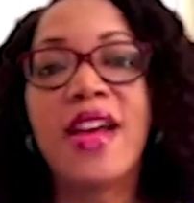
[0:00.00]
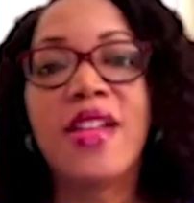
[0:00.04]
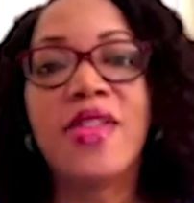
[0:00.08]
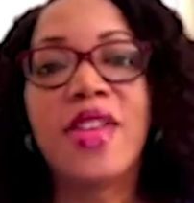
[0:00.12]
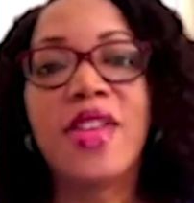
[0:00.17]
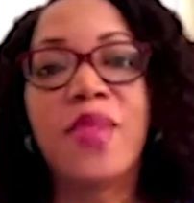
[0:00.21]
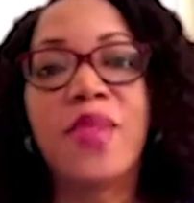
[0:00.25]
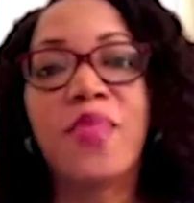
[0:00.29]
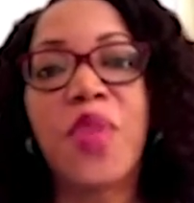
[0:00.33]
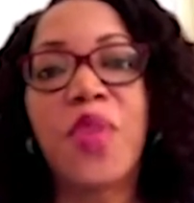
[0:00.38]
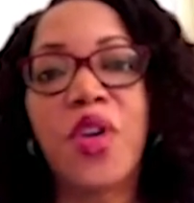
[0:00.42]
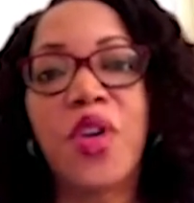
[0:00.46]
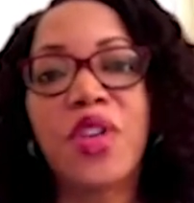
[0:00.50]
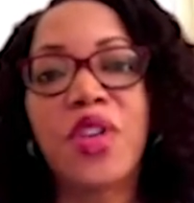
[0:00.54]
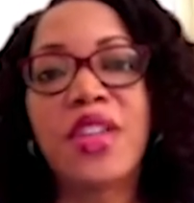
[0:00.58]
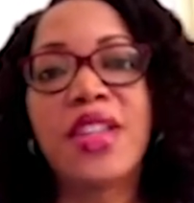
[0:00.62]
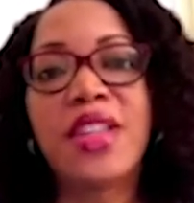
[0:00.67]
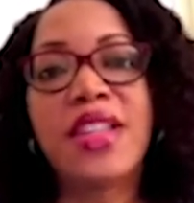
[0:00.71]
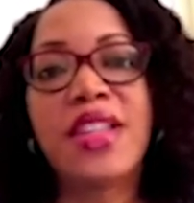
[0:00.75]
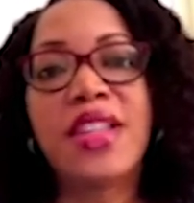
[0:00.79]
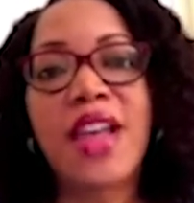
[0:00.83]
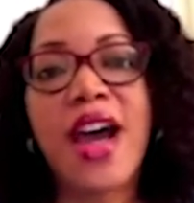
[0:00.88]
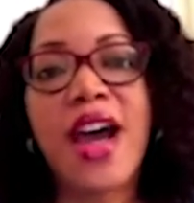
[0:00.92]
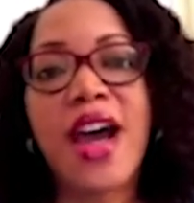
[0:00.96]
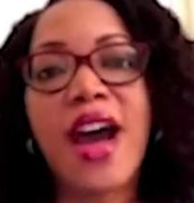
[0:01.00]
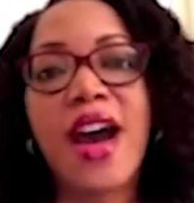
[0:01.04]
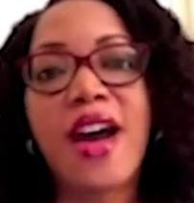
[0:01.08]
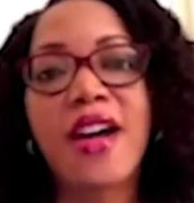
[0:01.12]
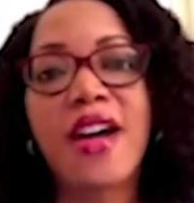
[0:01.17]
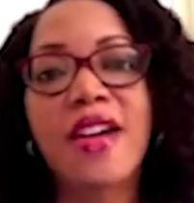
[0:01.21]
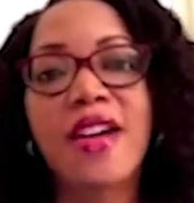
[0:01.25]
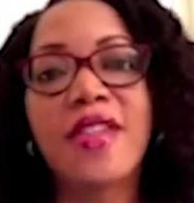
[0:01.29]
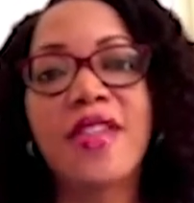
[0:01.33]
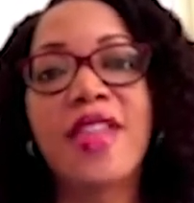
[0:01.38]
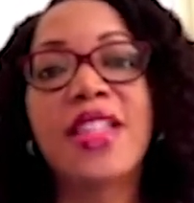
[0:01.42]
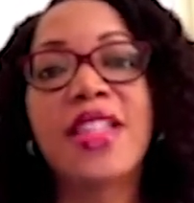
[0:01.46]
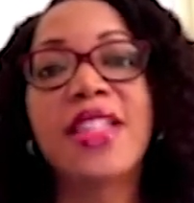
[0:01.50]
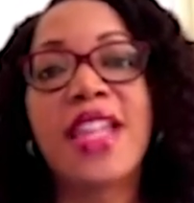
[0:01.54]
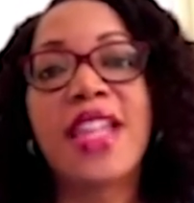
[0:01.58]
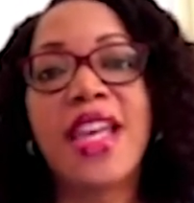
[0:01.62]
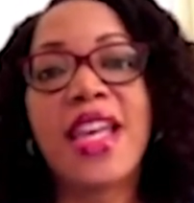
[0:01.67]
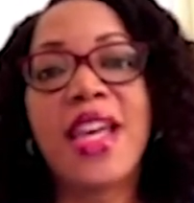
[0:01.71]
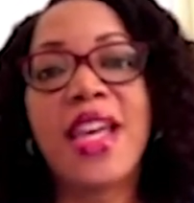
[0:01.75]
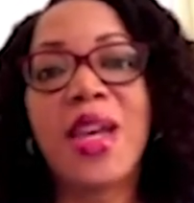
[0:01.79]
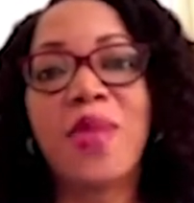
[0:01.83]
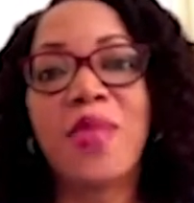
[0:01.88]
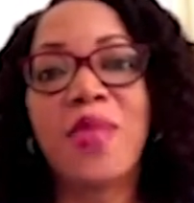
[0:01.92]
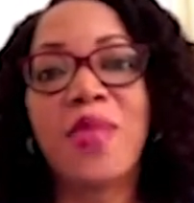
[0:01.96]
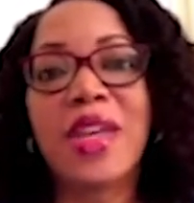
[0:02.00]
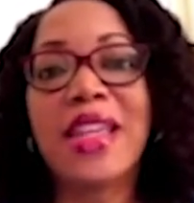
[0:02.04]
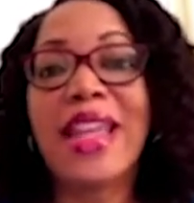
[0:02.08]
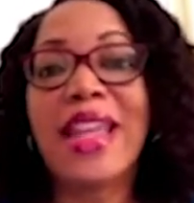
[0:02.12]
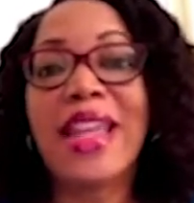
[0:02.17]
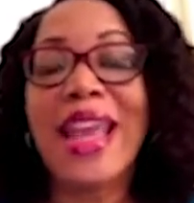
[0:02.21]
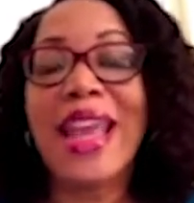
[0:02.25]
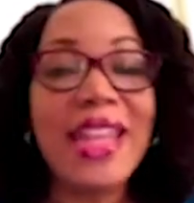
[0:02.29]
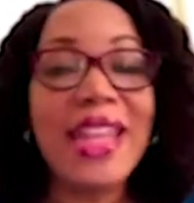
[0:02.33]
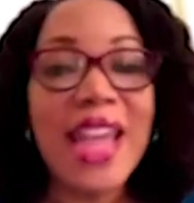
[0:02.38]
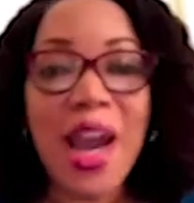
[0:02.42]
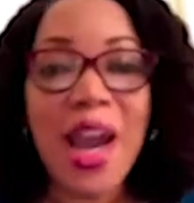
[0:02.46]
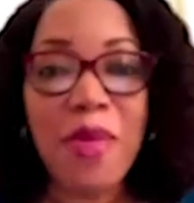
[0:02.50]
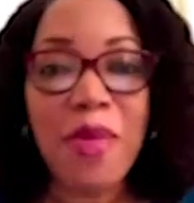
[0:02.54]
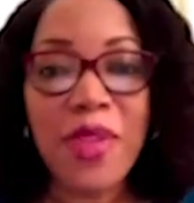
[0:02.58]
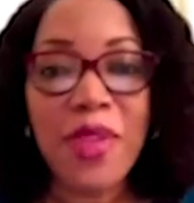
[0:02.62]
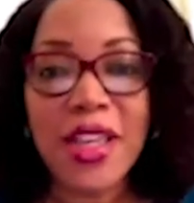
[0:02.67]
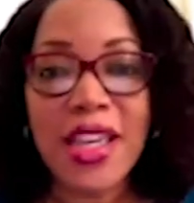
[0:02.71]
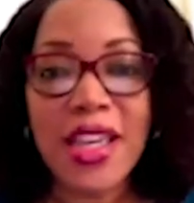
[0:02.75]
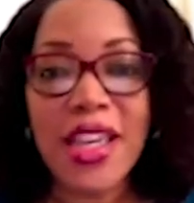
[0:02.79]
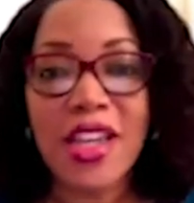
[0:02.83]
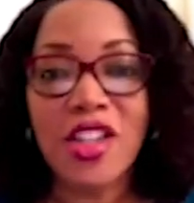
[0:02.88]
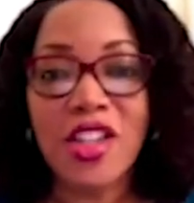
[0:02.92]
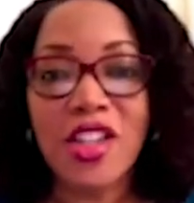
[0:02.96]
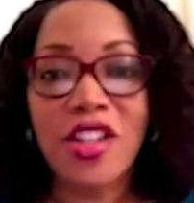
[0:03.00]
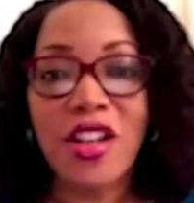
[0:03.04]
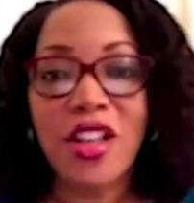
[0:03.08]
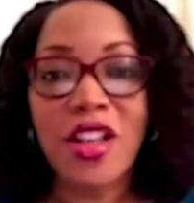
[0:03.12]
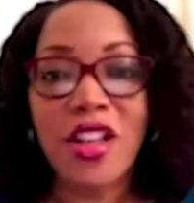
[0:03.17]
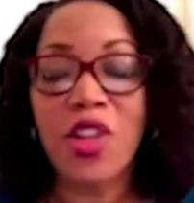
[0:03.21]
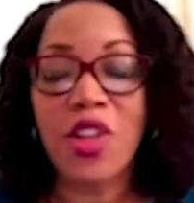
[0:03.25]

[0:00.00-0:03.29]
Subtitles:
the buttons are the same in any application.